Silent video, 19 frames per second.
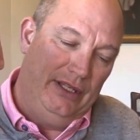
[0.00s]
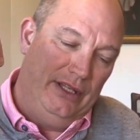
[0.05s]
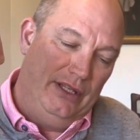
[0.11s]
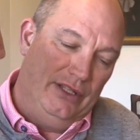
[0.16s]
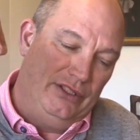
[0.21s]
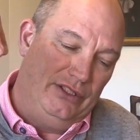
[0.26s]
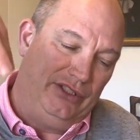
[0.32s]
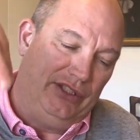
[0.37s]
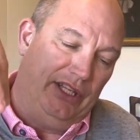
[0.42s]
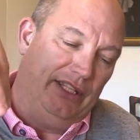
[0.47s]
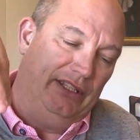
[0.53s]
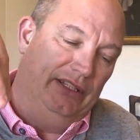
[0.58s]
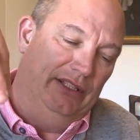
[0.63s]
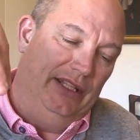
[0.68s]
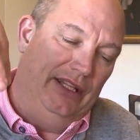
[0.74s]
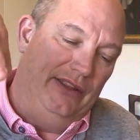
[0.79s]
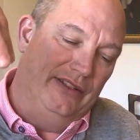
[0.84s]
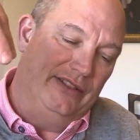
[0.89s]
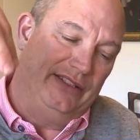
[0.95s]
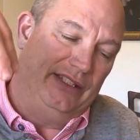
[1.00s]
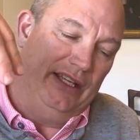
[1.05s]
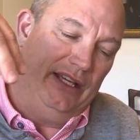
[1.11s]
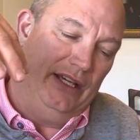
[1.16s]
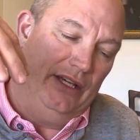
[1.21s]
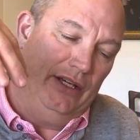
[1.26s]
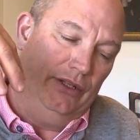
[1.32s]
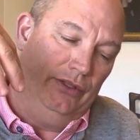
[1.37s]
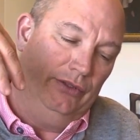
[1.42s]
suddenly the
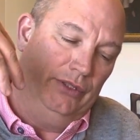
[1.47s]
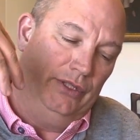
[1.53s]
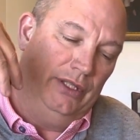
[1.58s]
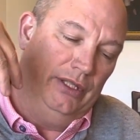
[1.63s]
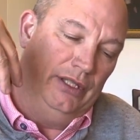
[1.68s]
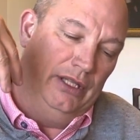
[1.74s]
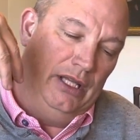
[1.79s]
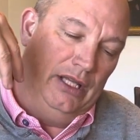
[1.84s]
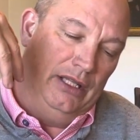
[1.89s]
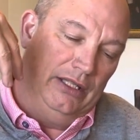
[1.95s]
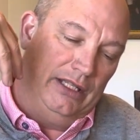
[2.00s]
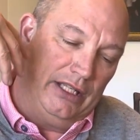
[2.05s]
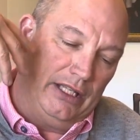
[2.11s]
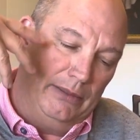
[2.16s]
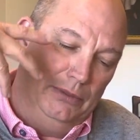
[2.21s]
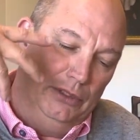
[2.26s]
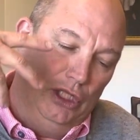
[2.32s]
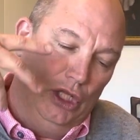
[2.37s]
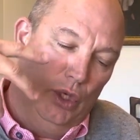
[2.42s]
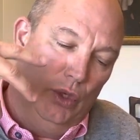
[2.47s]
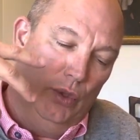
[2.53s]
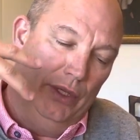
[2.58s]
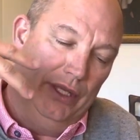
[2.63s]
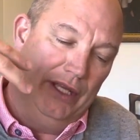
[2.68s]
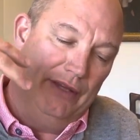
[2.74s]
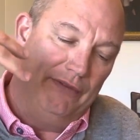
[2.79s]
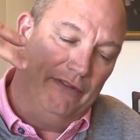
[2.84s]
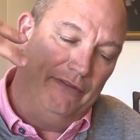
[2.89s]
sound like a
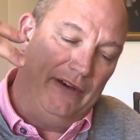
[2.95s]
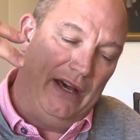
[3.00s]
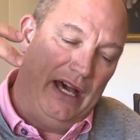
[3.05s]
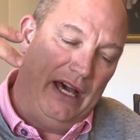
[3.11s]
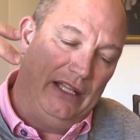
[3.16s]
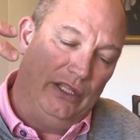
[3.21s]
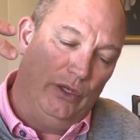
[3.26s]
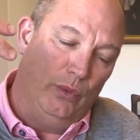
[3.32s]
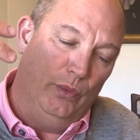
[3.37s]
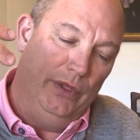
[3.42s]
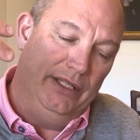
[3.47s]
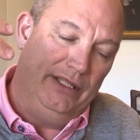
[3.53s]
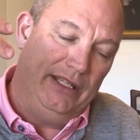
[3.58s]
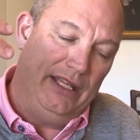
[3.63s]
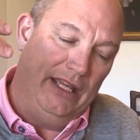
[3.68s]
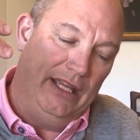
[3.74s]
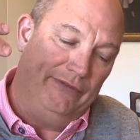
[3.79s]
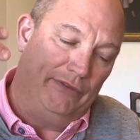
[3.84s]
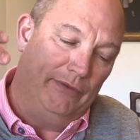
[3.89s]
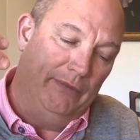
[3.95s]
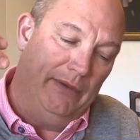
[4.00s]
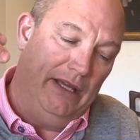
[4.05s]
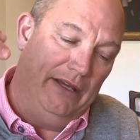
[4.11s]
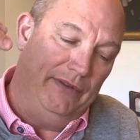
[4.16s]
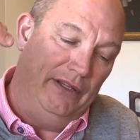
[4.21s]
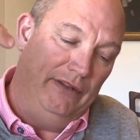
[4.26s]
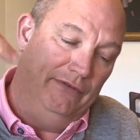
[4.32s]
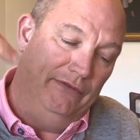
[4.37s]
blowing of a violent wind came from
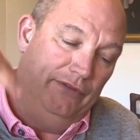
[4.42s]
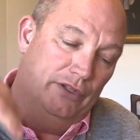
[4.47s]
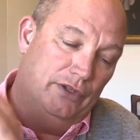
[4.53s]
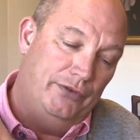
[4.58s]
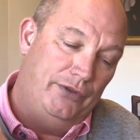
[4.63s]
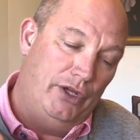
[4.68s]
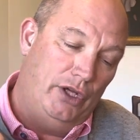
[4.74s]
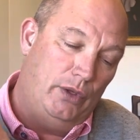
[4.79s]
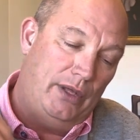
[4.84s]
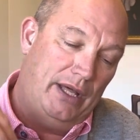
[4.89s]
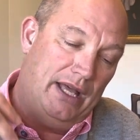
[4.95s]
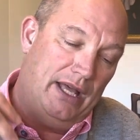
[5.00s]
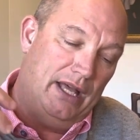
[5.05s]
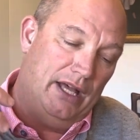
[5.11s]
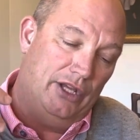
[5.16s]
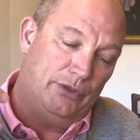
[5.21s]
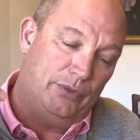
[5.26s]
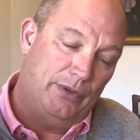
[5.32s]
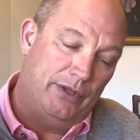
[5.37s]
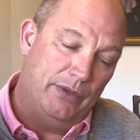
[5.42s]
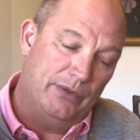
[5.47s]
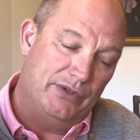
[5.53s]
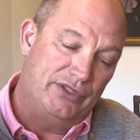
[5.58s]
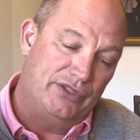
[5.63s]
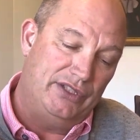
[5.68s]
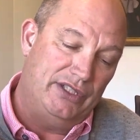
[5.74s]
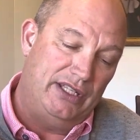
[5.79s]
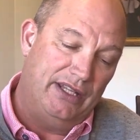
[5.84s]
heaven and filled the whole house where they were
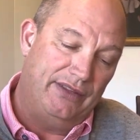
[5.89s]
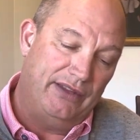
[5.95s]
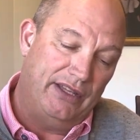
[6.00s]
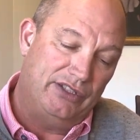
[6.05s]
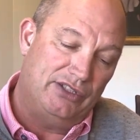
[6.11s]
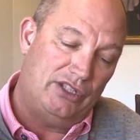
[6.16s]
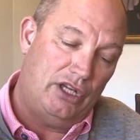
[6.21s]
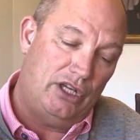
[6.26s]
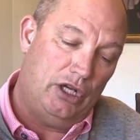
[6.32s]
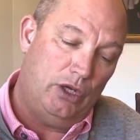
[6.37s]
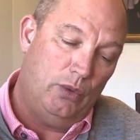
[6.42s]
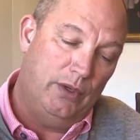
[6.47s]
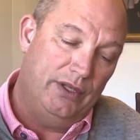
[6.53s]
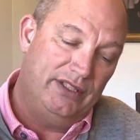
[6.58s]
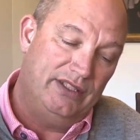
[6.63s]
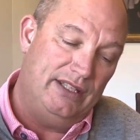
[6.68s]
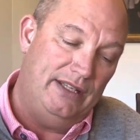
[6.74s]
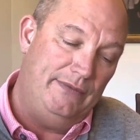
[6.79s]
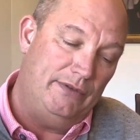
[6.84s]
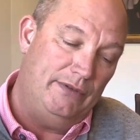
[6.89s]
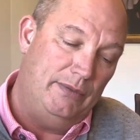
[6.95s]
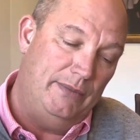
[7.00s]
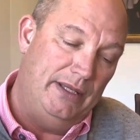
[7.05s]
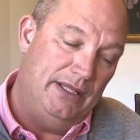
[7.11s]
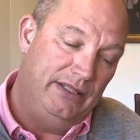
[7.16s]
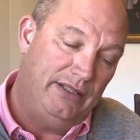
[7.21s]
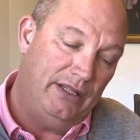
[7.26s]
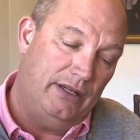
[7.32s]
sitting. They saw what seemed to
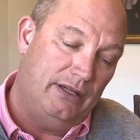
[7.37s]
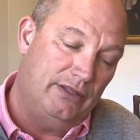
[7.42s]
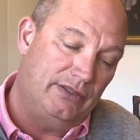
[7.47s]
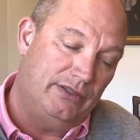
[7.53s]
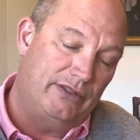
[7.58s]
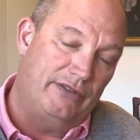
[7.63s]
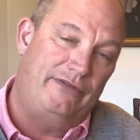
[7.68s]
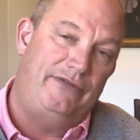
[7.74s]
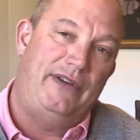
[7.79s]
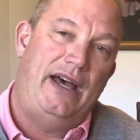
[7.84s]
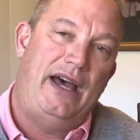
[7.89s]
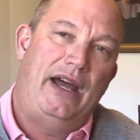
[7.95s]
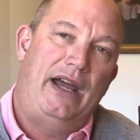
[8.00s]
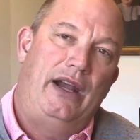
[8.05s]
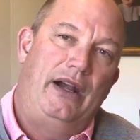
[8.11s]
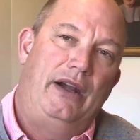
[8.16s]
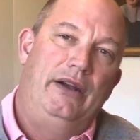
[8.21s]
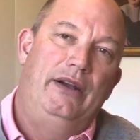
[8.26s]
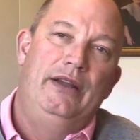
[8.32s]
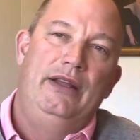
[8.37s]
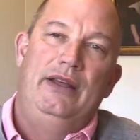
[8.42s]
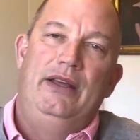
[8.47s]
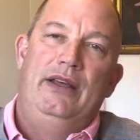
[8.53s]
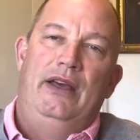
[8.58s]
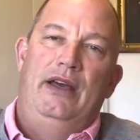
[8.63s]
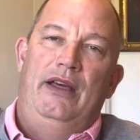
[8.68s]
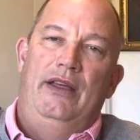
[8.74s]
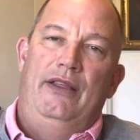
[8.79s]
be tongues of fire
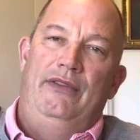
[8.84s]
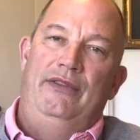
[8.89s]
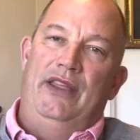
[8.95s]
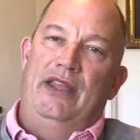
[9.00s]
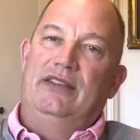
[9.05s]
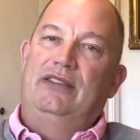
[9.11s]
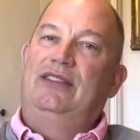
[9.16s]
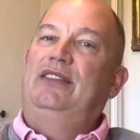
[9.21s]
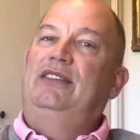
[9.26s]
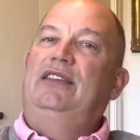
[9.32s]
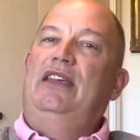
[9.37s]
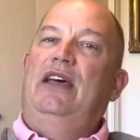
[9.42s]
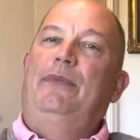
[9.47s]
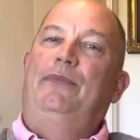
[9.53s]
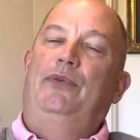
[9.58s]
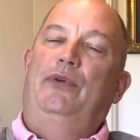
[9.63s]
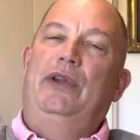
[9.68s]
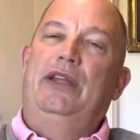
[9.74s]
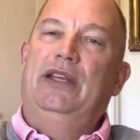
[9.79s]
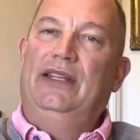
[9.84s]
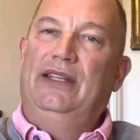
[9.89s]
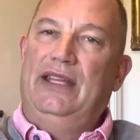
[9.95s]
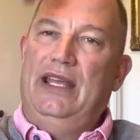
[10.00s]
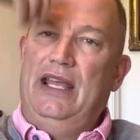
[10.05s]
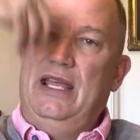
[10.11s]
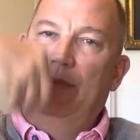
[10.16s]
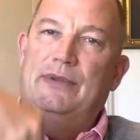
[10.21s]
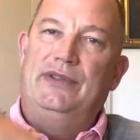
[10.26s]
that separated and
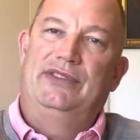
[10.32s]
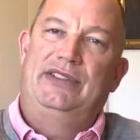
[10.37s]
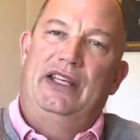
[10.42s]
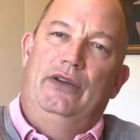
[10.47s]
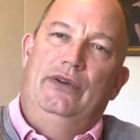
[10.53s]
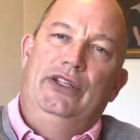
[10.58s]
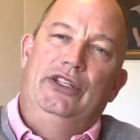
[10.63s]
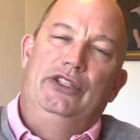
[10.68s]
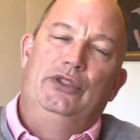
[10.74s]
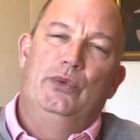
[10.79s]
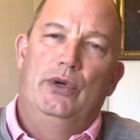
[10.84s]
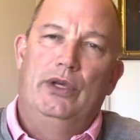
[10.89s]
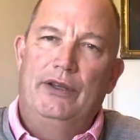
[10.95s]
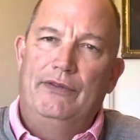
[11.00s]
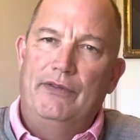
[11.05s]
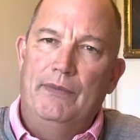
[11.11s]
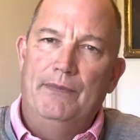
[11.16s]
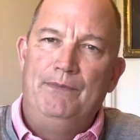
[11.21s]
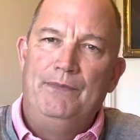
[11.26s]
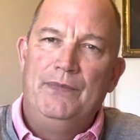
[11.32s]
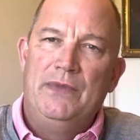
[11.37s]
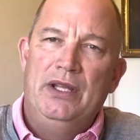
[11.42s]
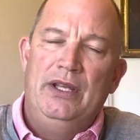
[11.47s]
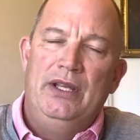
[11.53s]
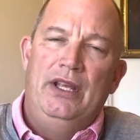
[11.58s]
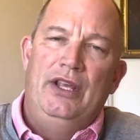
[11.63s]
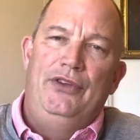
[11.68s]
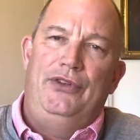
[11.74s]
came and sat on each one of them.
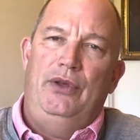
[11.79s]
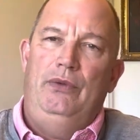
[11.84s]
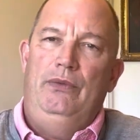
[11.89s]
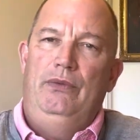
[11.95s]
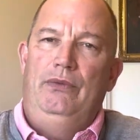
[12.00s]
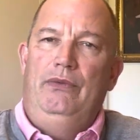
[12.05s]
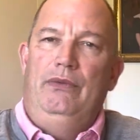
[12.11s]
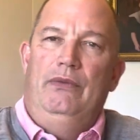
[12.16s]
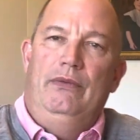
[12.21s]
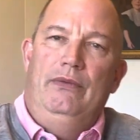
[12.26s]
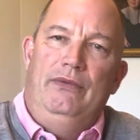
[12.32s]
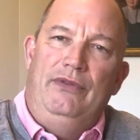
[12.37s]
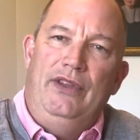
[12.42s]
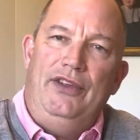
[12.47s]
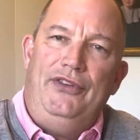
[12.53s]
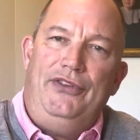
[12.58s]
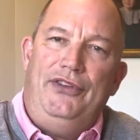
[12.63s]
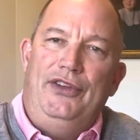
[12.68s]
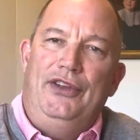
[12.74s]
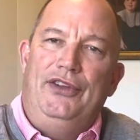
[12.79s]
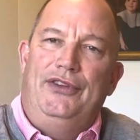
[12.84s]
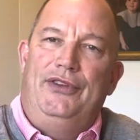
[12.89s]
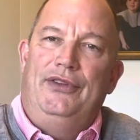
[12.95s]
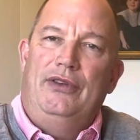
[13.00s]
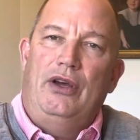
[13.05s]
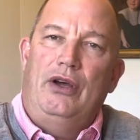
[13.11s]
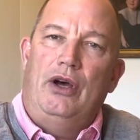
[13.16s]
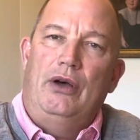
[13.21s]
So this is